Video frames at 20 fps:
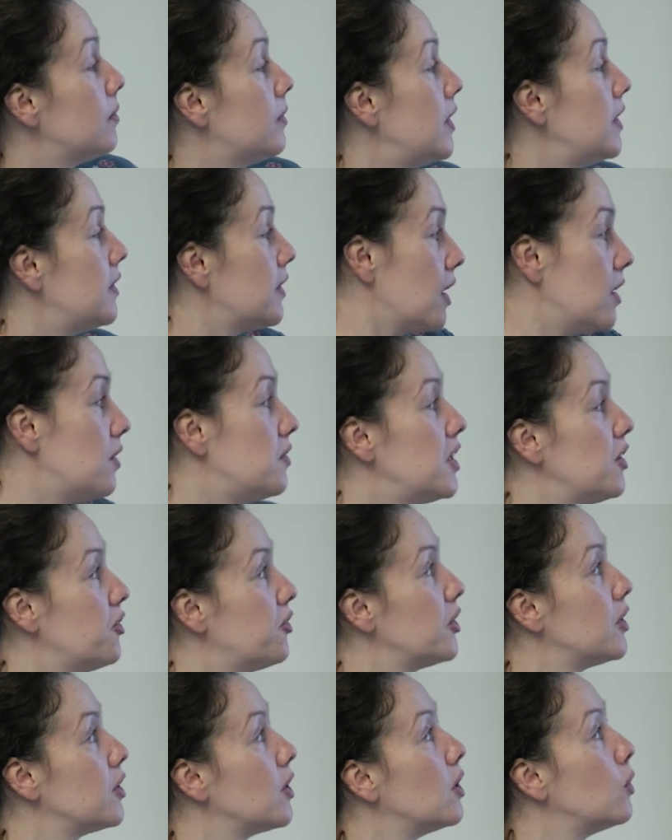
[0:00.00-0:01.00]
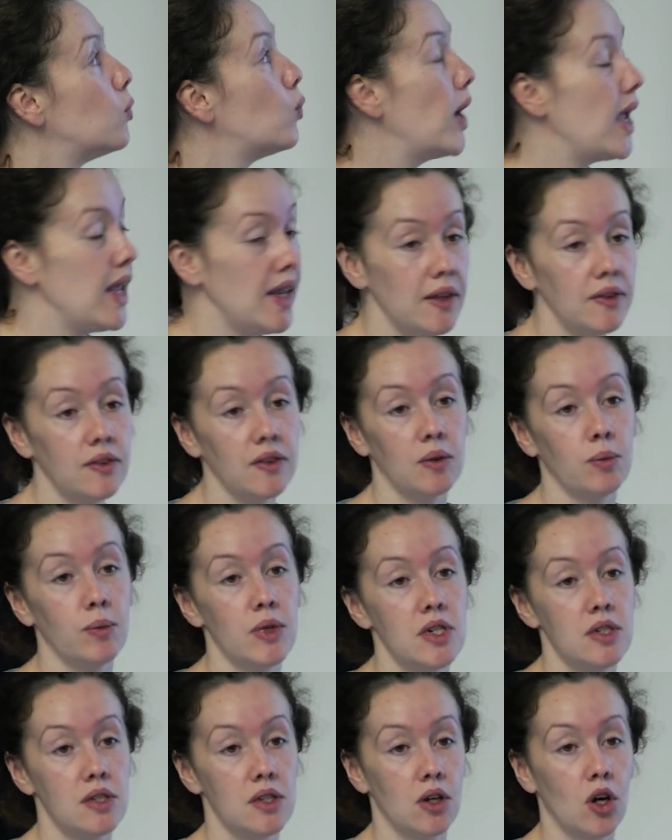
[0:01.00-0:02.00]
These kind of different ways in
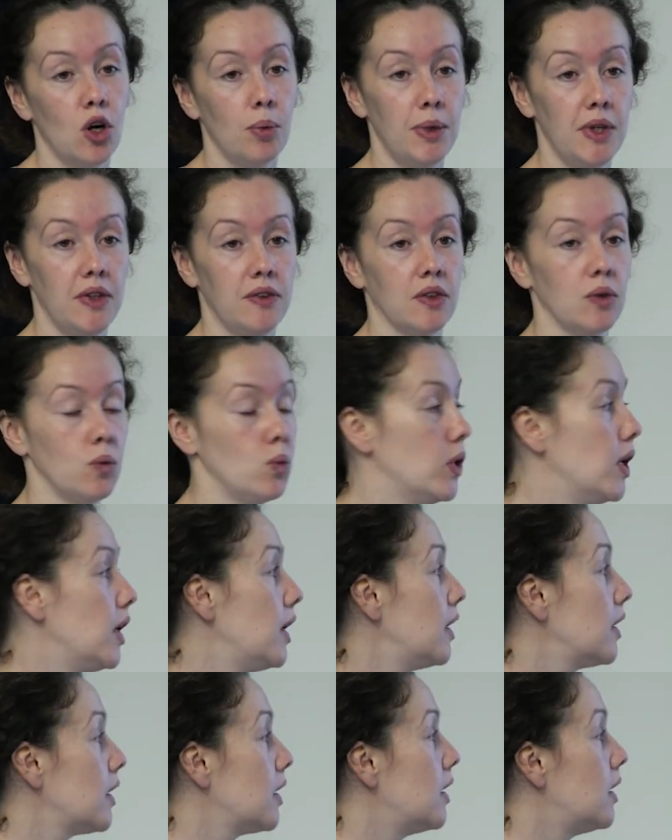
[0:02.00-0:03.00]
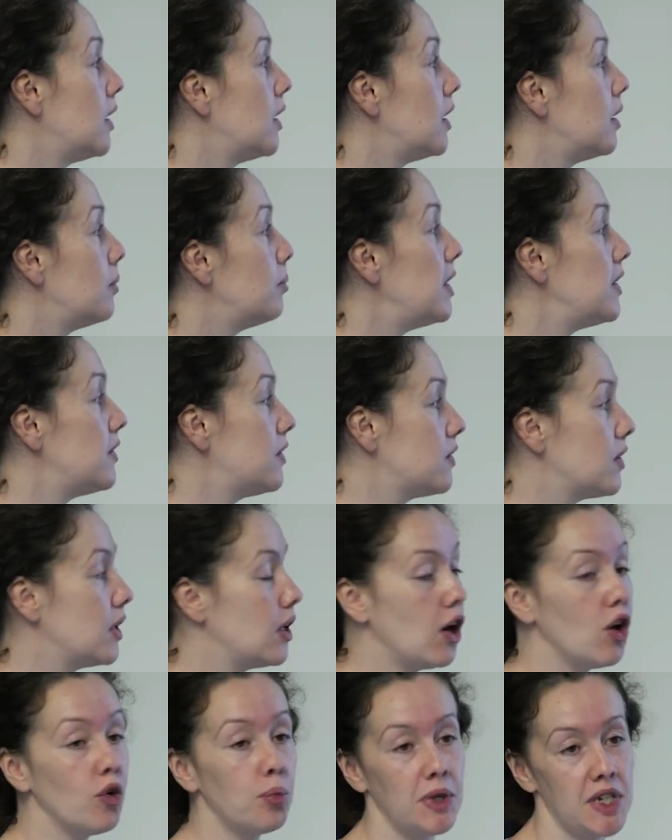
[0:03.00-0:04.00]
which the copies can work means there's a
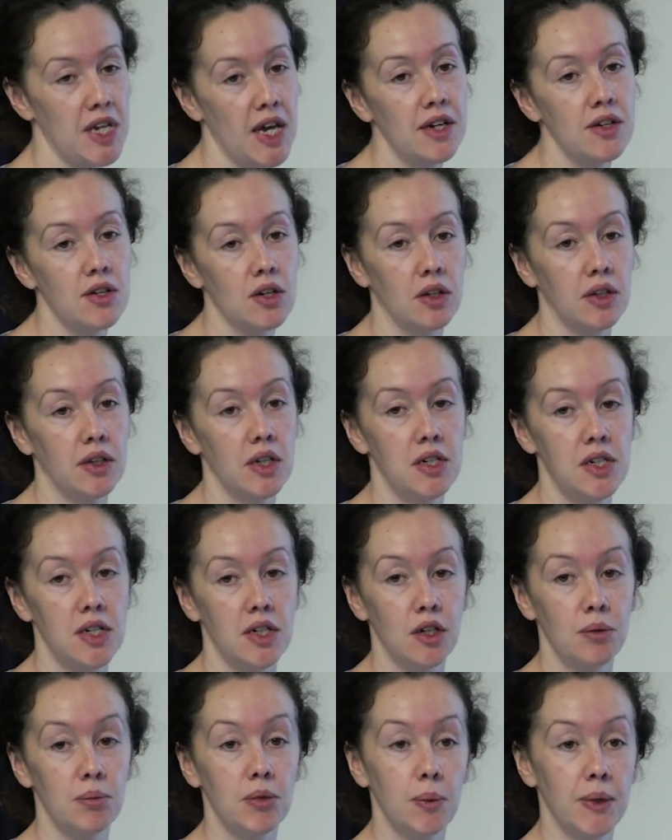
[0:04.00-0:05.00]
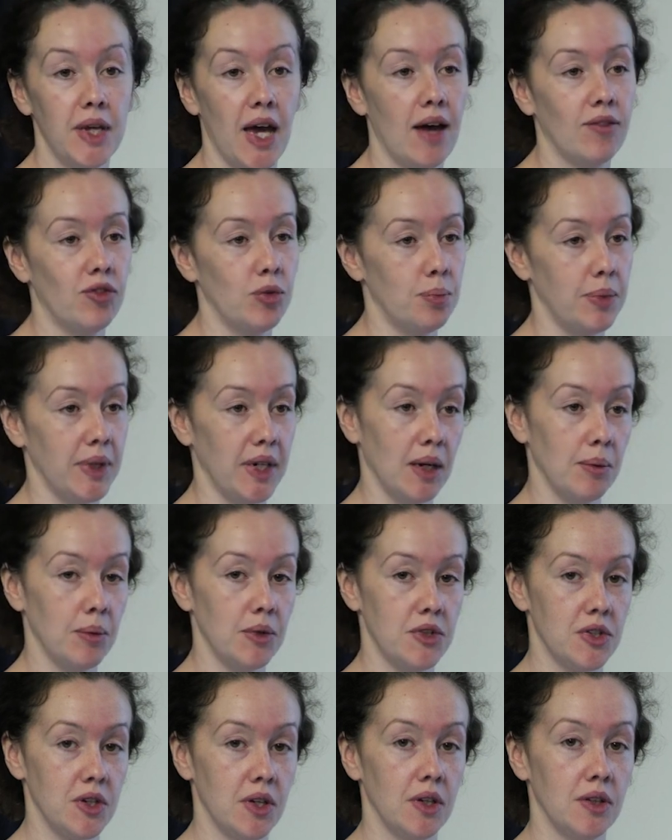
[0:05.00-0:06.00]
lot of potential in the genome that we haven't been able
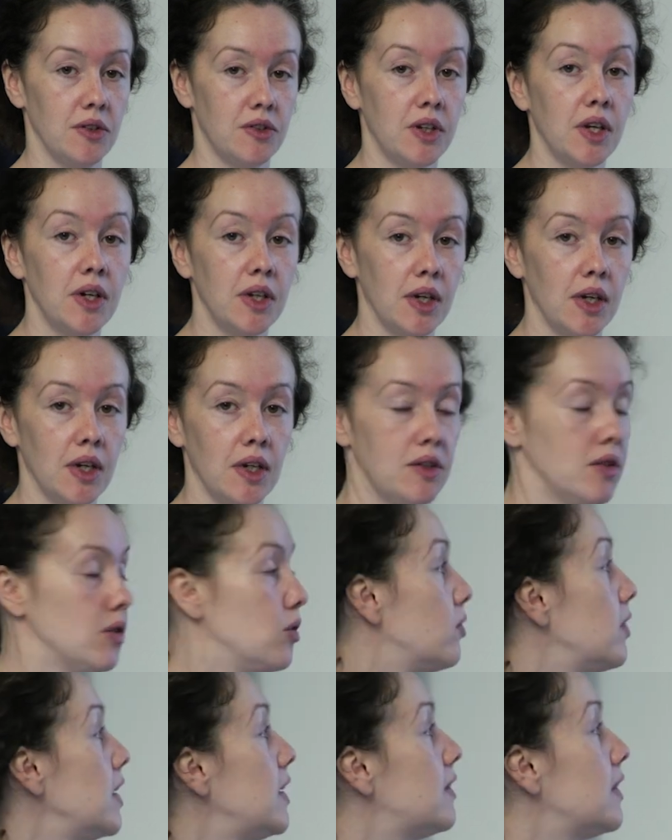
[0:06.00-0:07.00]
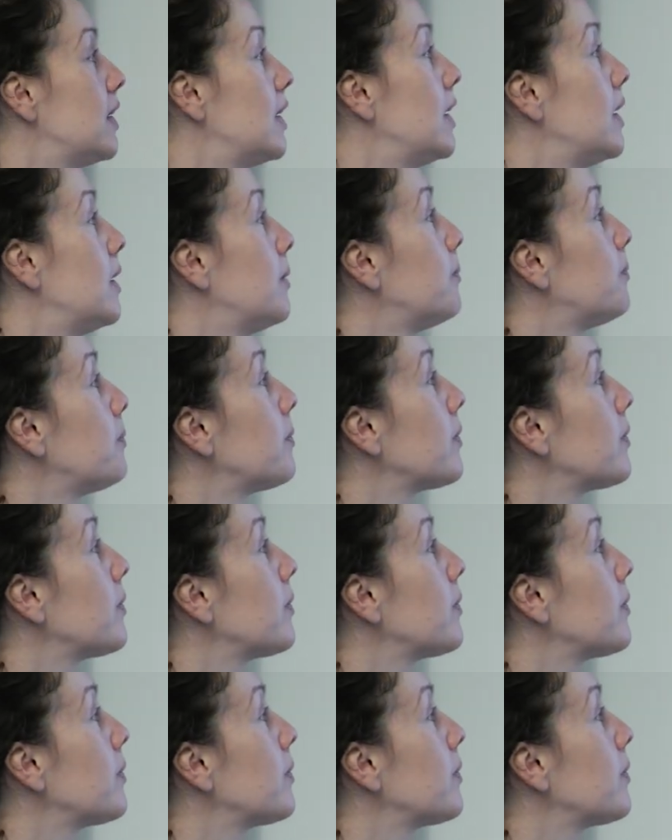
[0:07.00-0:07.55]
to study until recently.